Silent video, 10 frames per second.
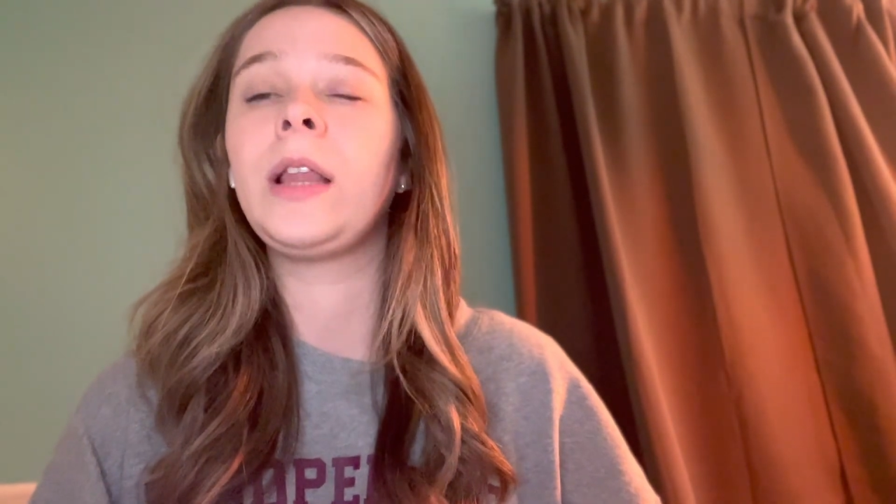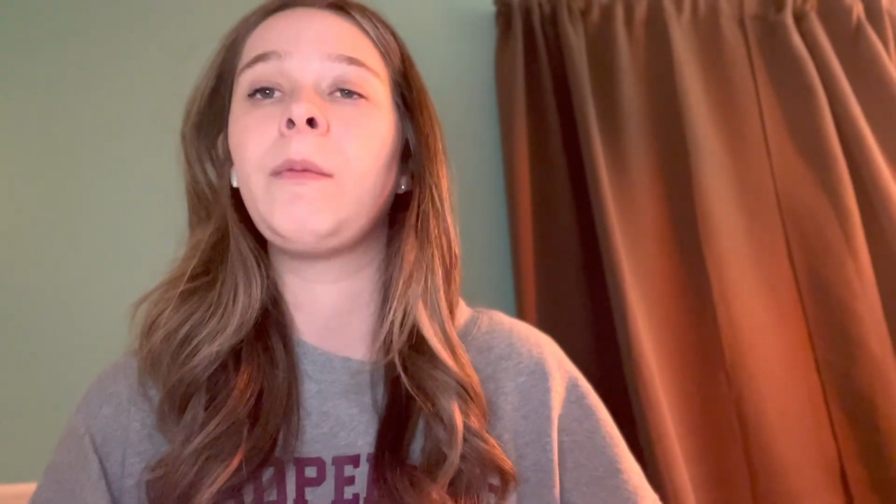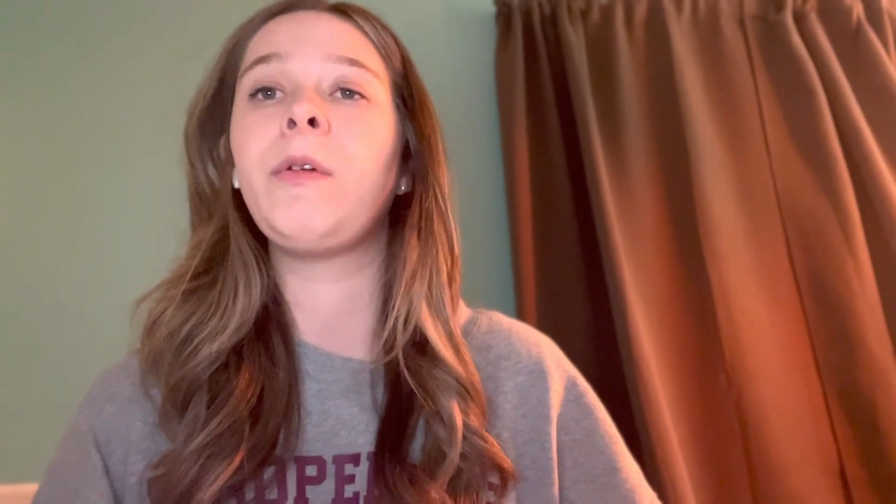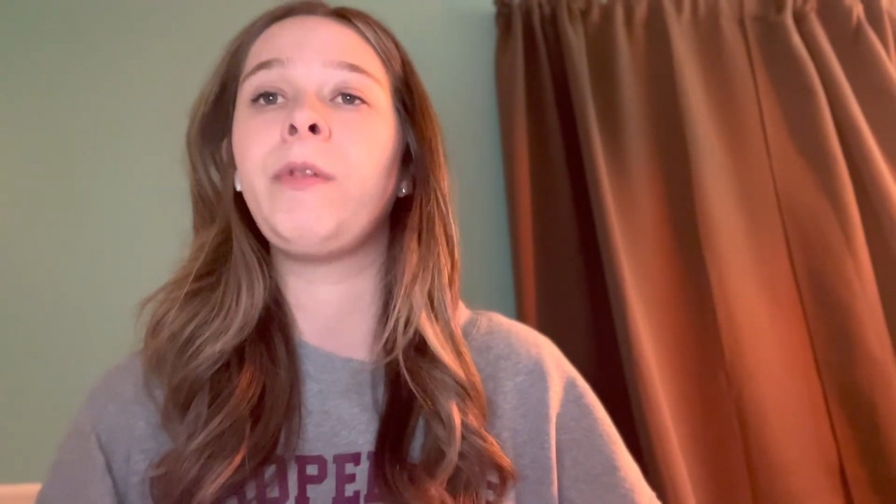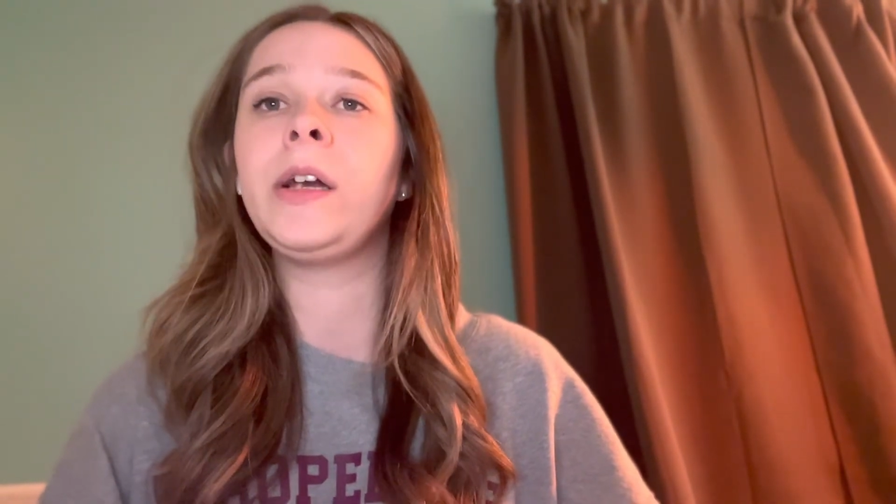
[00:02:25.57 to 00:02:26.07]
they
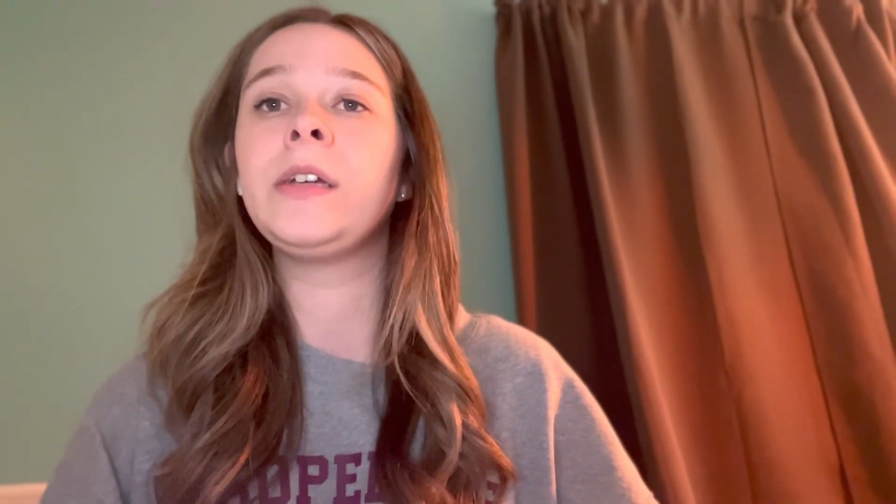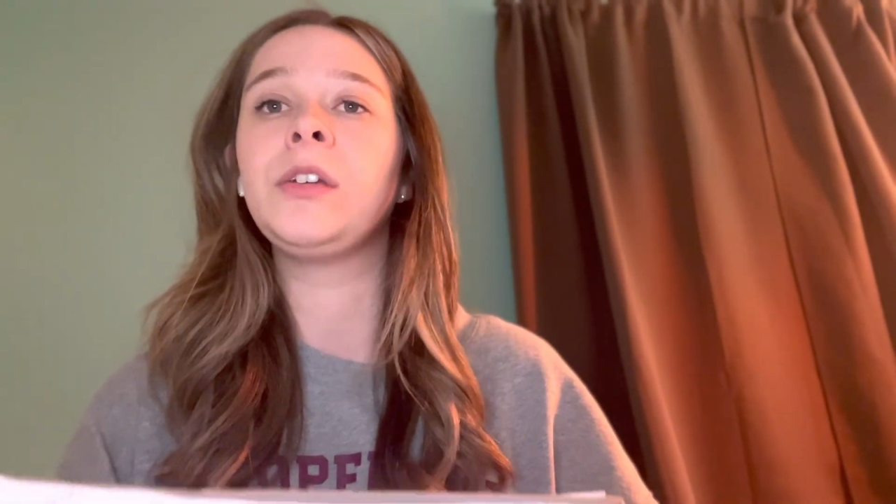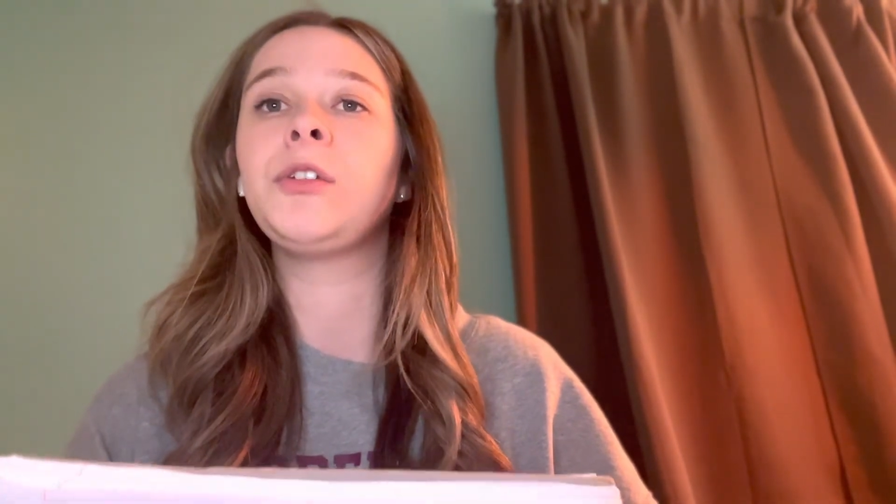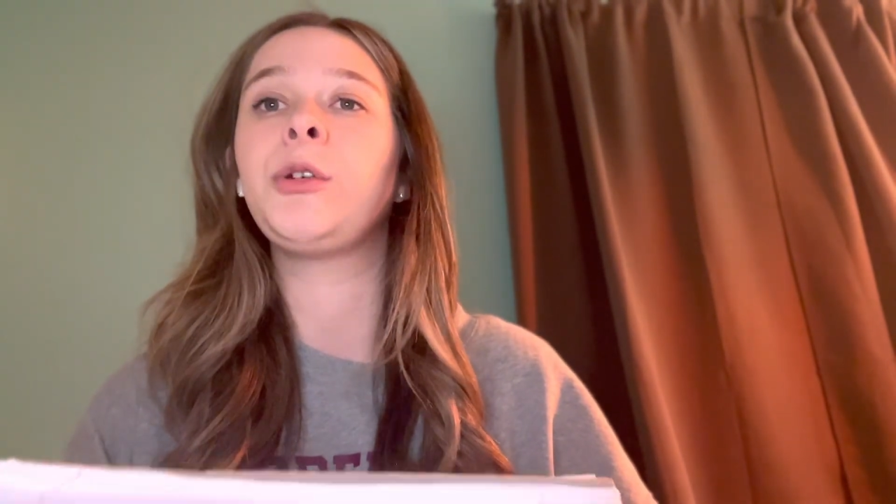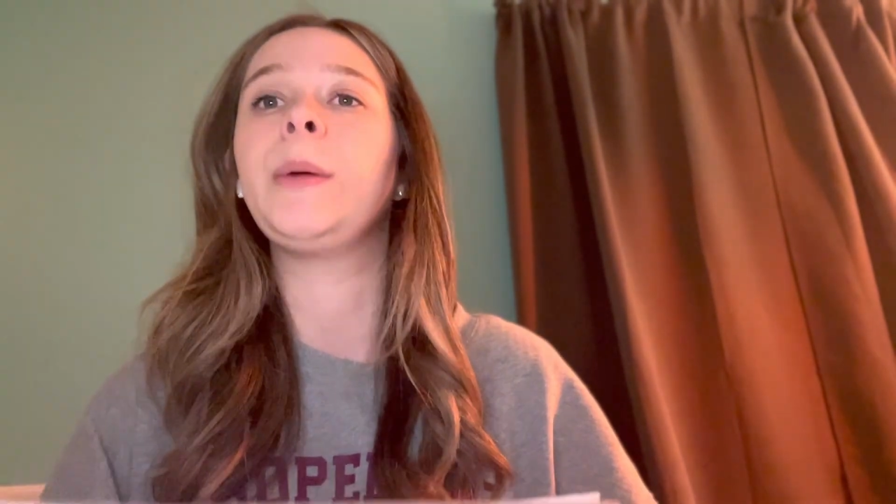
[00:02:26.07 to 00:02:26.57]
were very
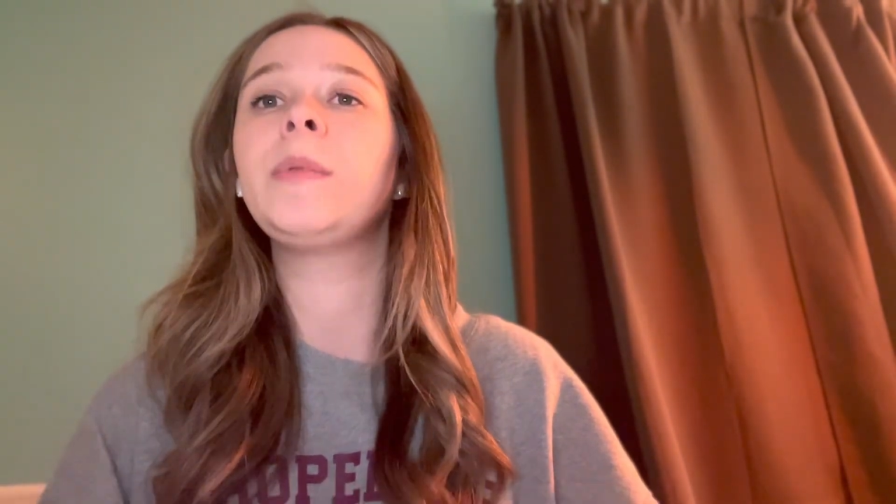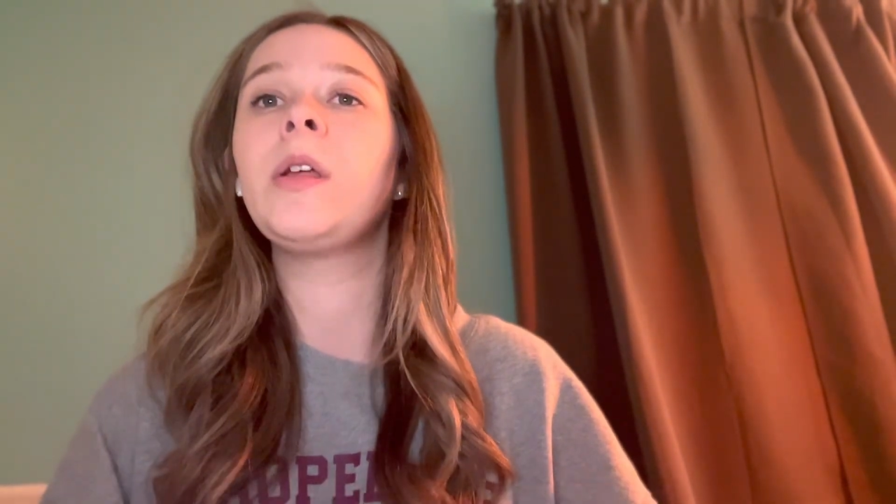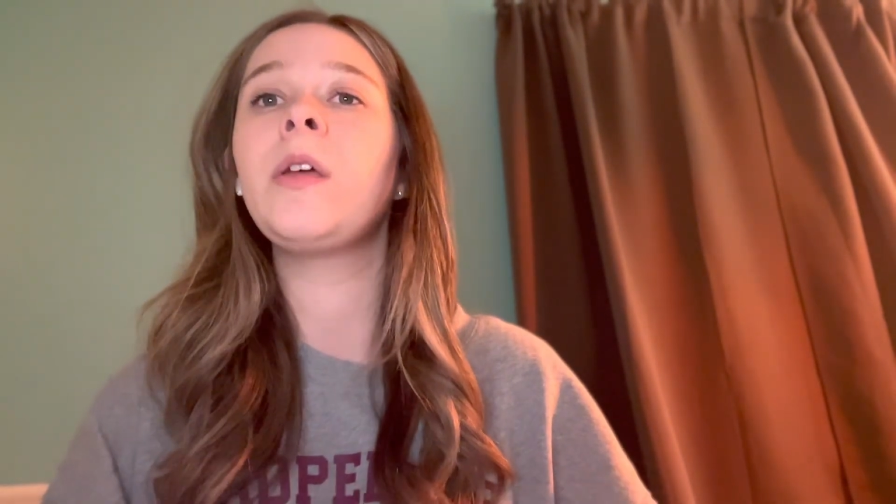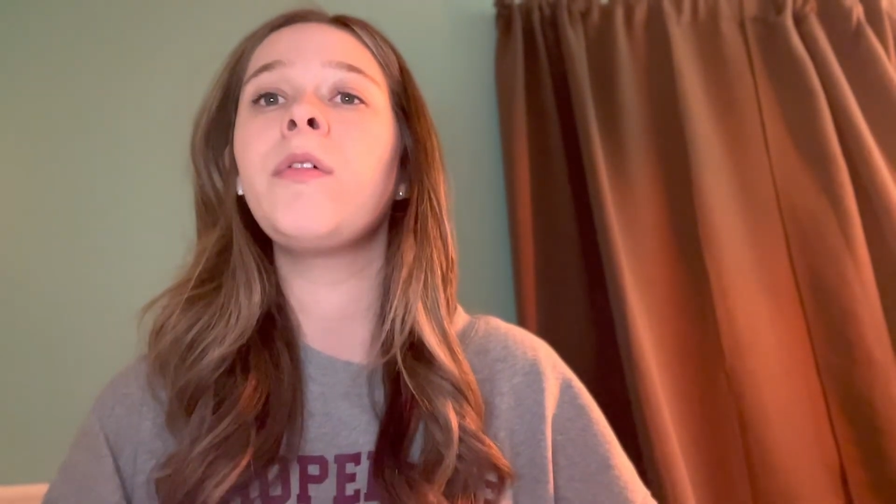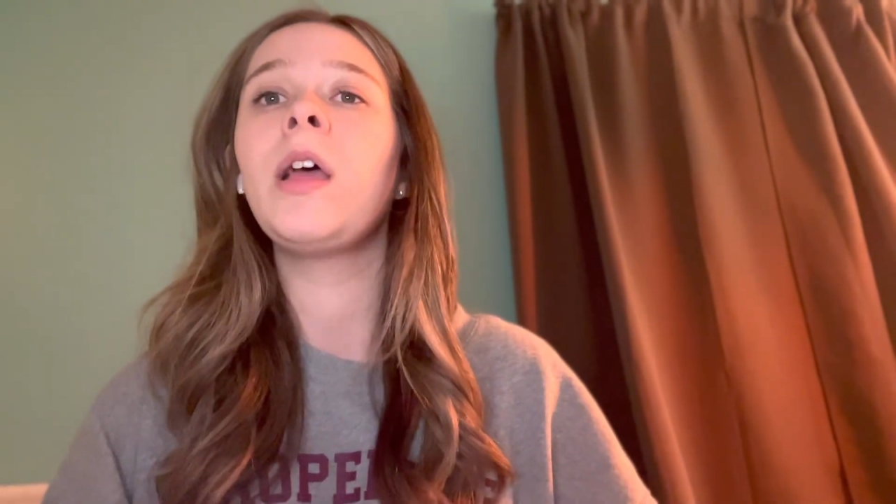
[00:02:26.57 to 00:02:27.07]

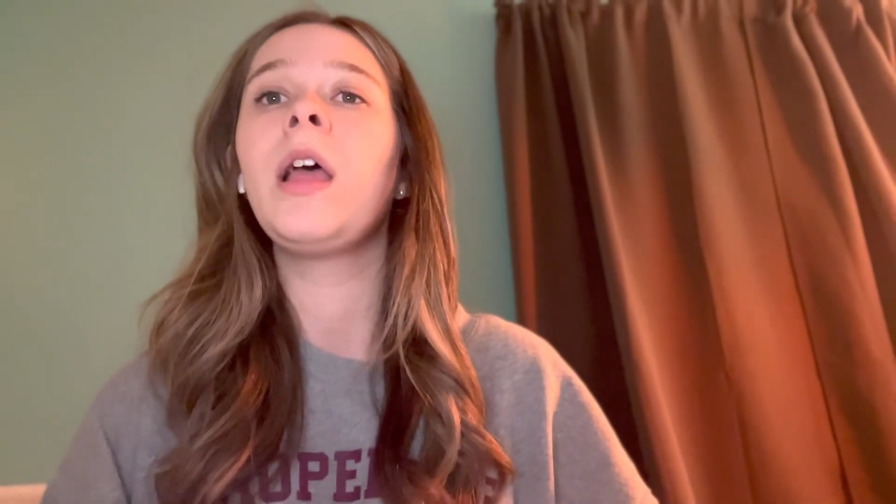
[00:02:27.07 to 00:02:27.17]
descriptive,